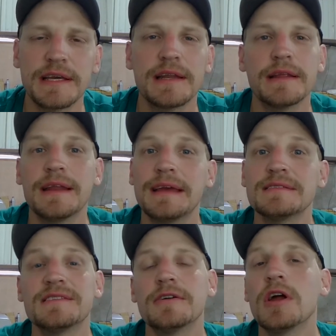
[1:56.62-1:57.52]
in, and
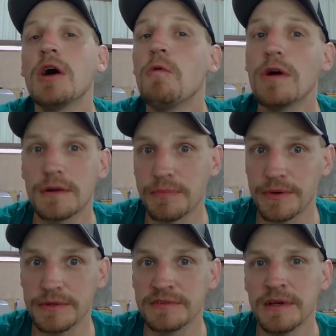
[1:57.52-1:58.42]
hence they're not
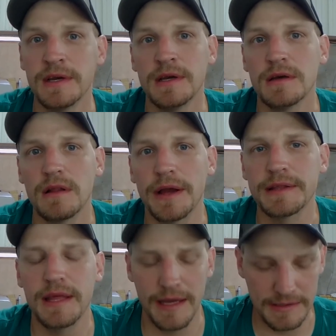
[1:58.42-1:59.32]
waterproof
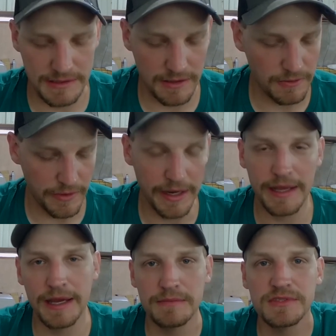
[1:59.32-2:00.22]
like that. So when
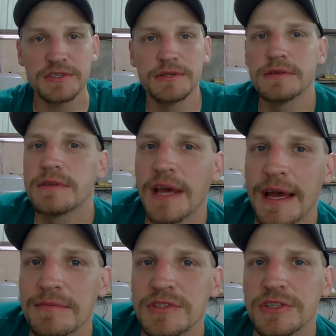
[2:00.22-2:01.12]
it comes to
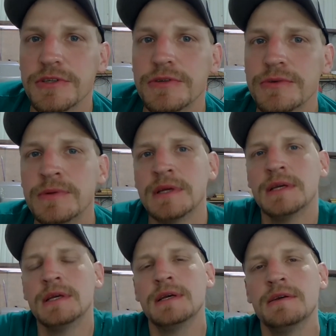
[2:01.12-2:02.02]
time to
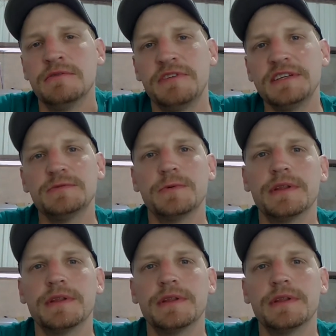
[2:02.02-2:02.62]
fish